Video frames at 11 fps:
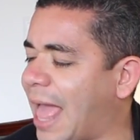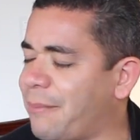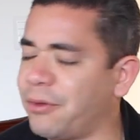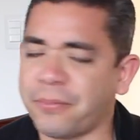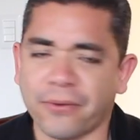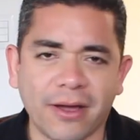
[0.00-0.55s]

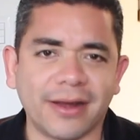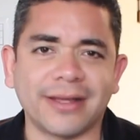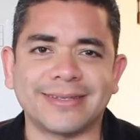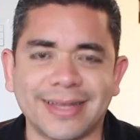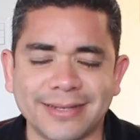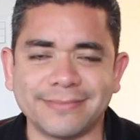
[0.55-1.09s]
Apple
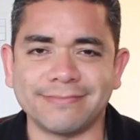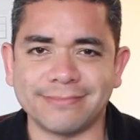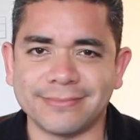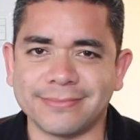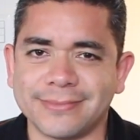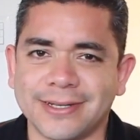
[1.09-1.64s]
products,
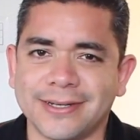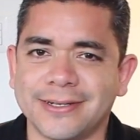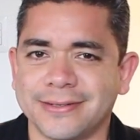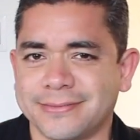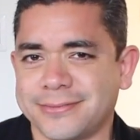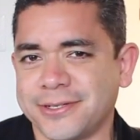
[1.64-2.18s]
and,
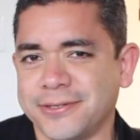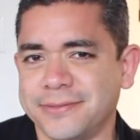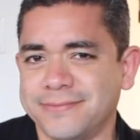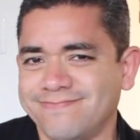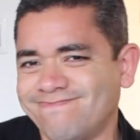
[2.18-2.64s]
uh, dude,